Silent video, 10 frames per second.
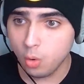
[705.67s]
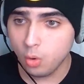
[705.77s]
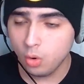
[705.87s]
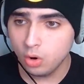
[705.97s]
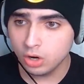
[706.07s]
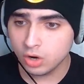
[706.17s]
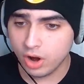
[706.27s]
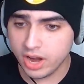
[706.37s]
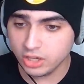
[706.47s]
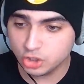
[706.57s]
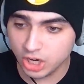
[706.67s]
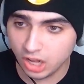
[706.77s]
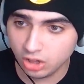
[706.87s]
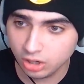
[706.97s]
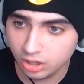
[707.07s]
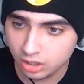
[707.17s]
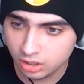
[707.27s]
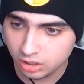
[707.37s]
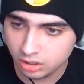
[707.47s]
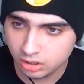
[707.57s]
with your head, Crane, chill. With your
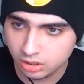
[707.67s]
hands.